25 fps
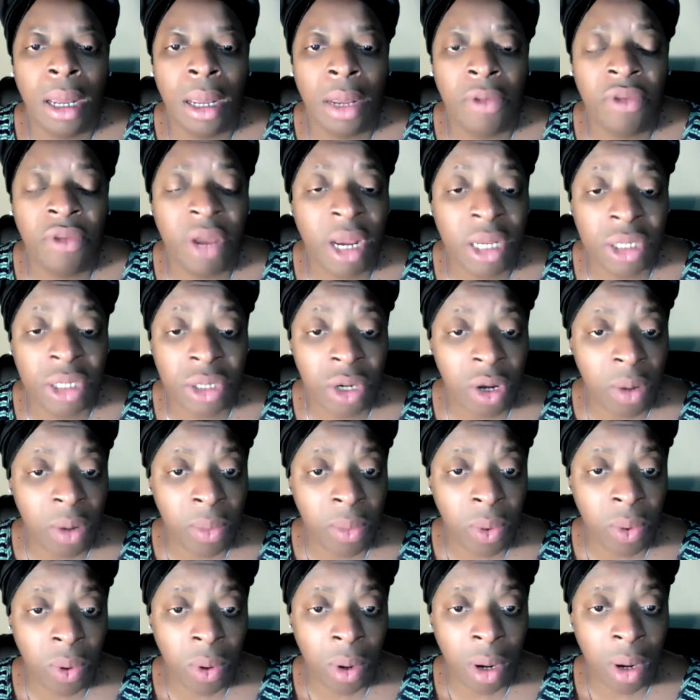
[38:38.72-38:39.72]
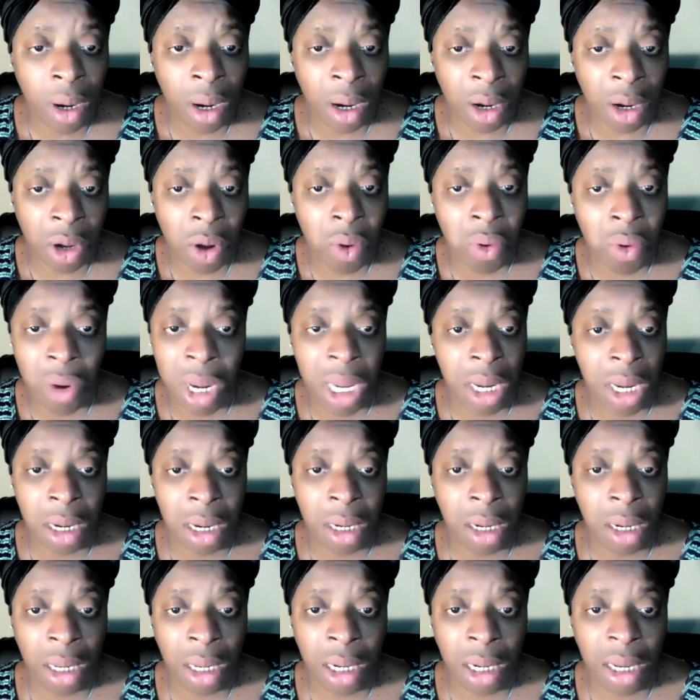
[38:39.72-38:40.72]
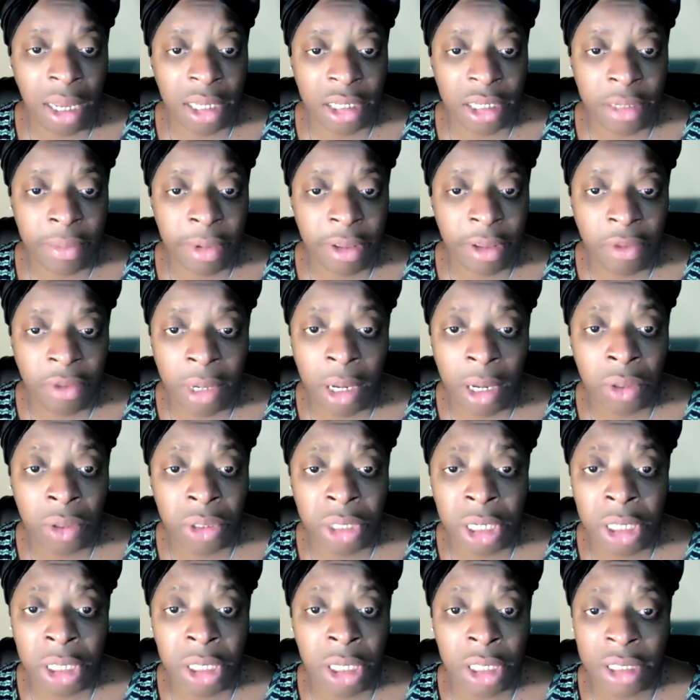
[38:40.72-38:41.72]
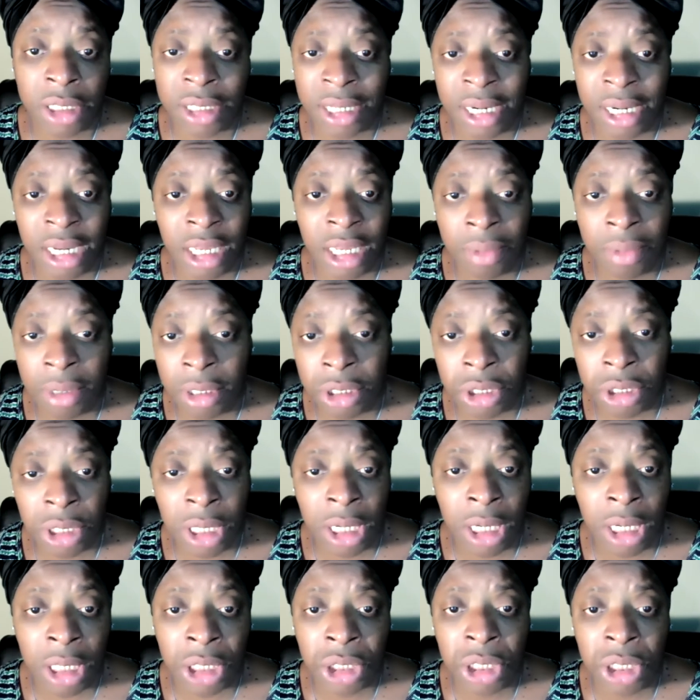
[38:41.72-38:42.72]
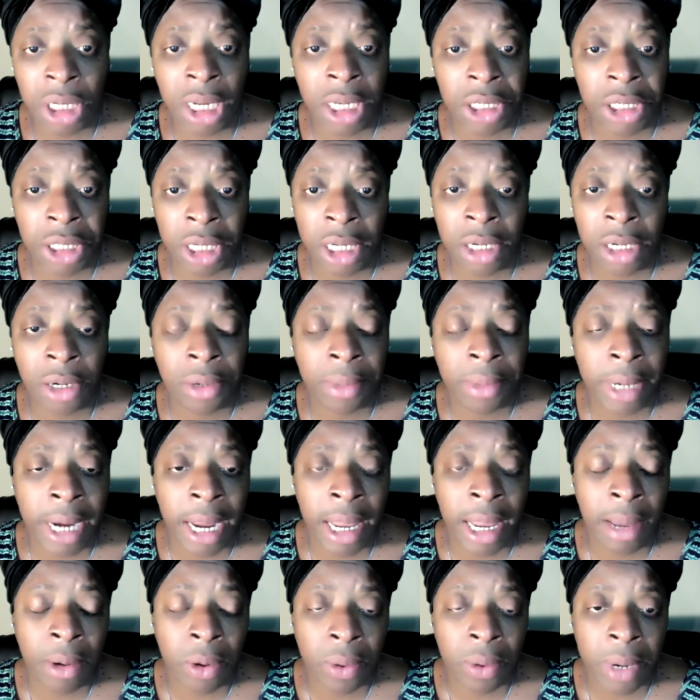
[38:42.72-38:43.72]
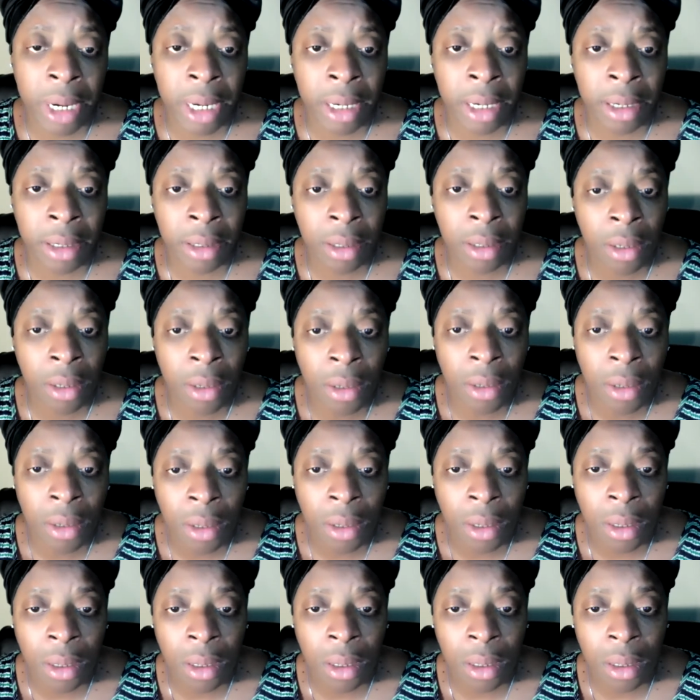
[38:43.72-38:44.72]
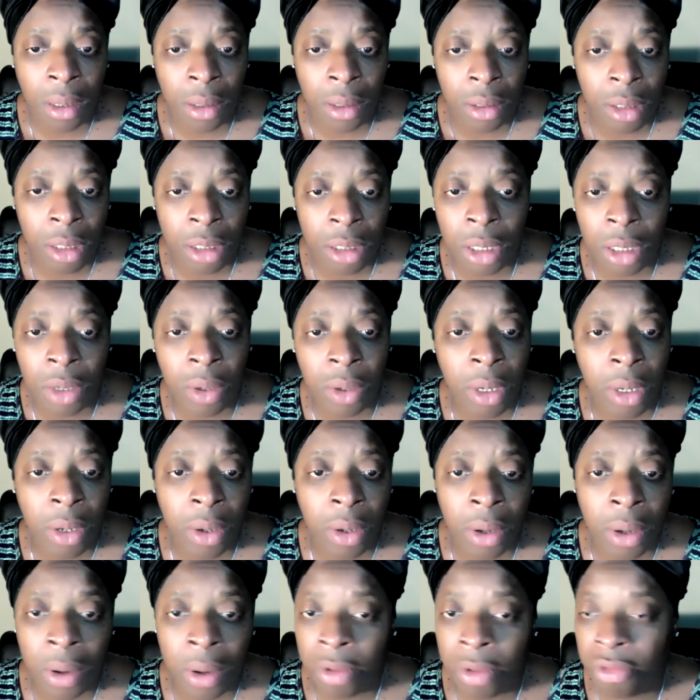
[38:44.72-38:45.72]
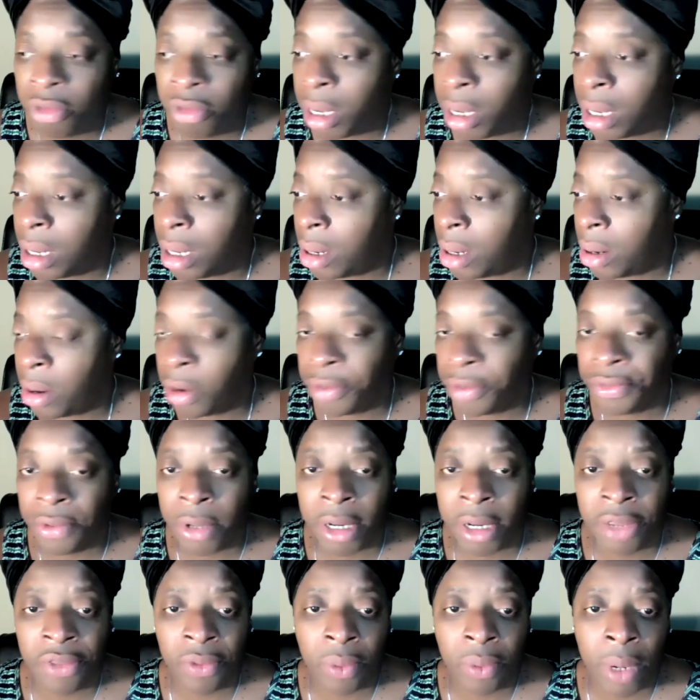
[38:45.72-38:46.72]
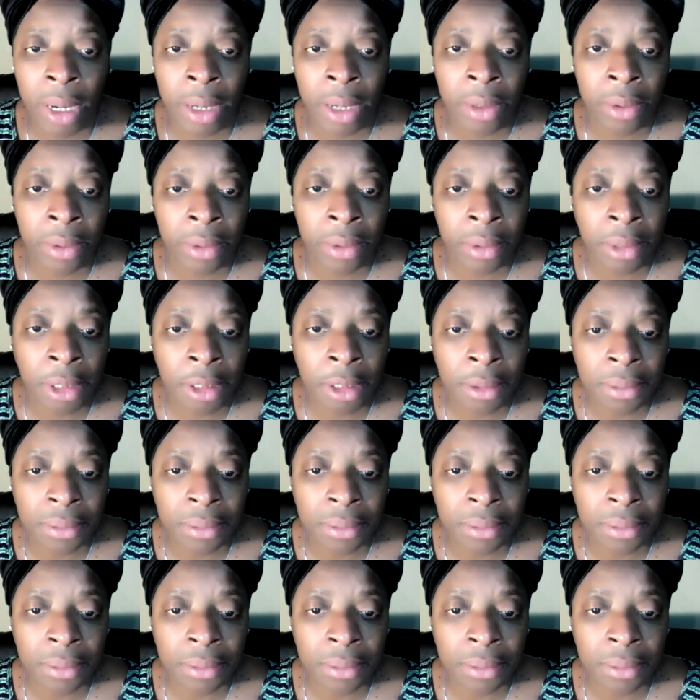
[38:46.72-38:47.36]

There's no more Queen Elizabeth. No, she just Elizabeth. She ain't shit. She ain't no damn queen. She's no longer on the earthly throne.